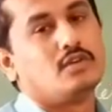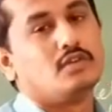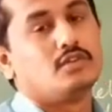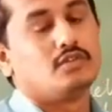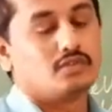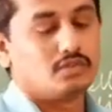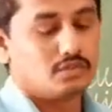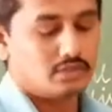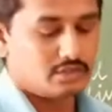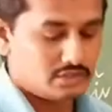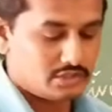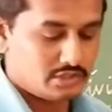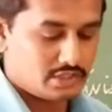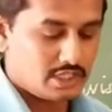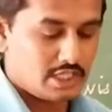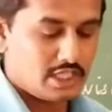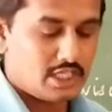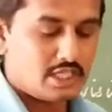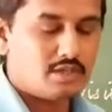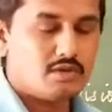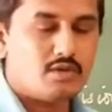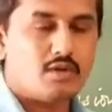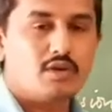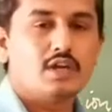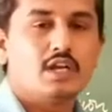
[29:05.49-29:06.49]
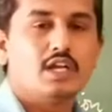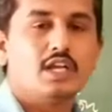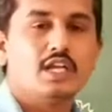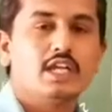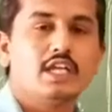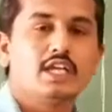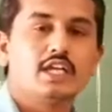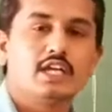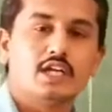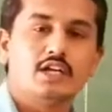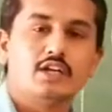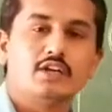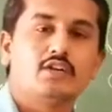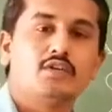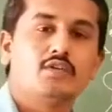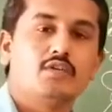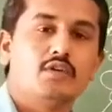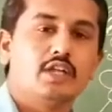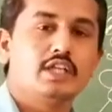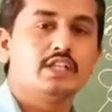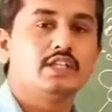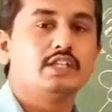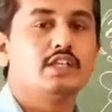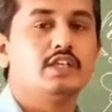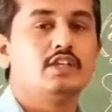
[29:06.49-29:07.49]
So, gene only
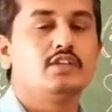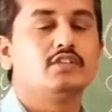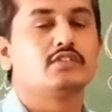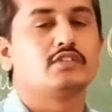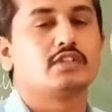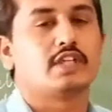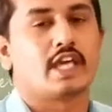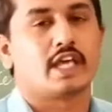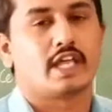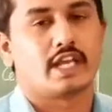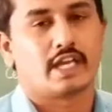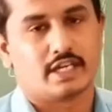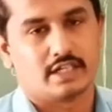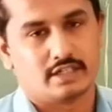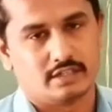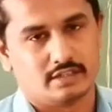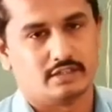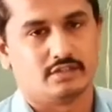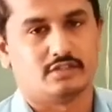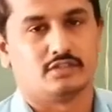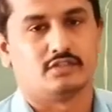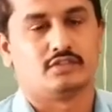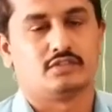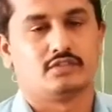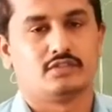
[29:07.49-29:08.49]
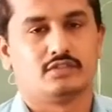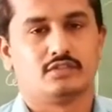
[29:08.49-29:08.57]
controlling these characters.